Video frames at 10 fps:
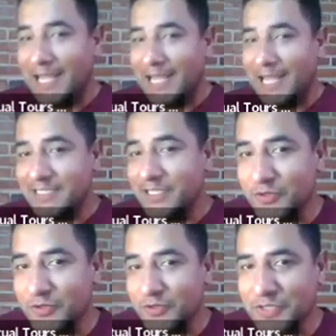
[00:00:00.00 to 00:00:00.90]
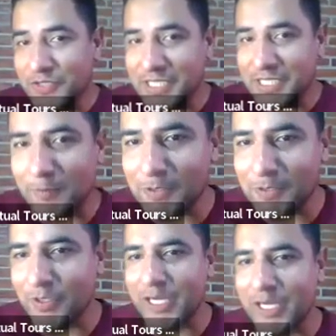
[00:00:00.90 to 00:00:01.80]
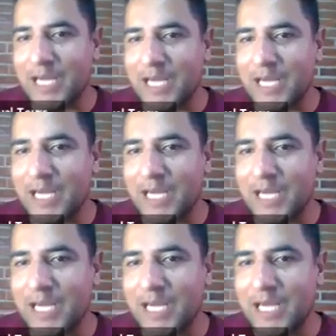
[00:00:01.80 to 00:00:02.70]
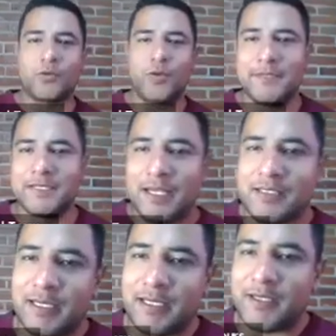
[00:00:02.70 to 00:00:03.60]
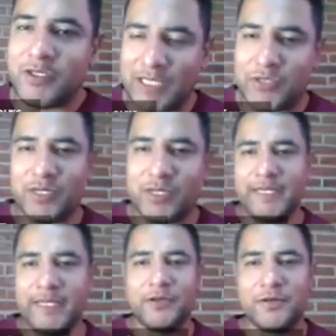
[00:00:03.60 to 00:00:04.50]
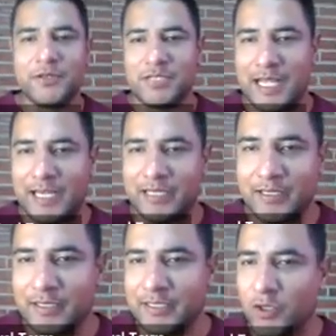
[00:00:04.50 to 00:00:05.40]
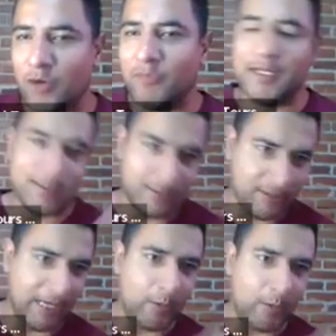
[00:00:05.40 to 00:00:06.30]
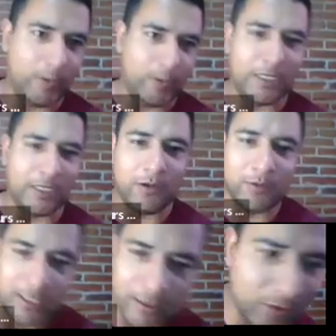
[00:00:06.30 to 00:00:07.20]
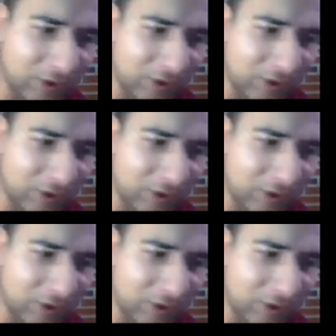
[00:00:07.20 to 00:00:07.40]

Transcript: the other symbols, okay, we have described the geometrical figures like the ovals. Now we know those are